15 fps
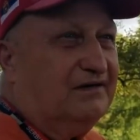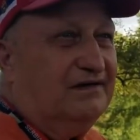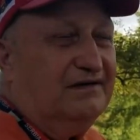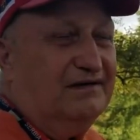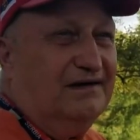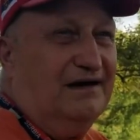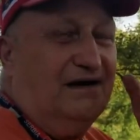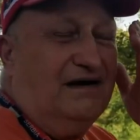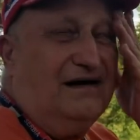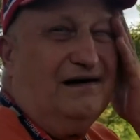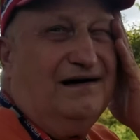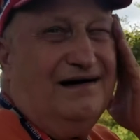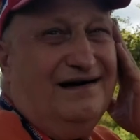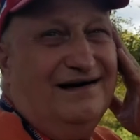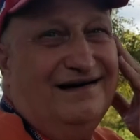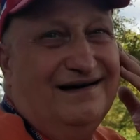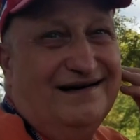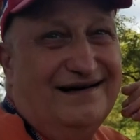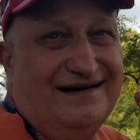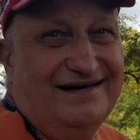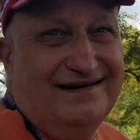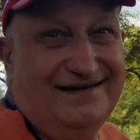
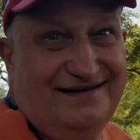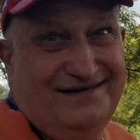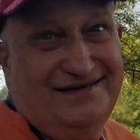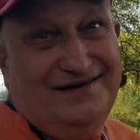(no one is talking)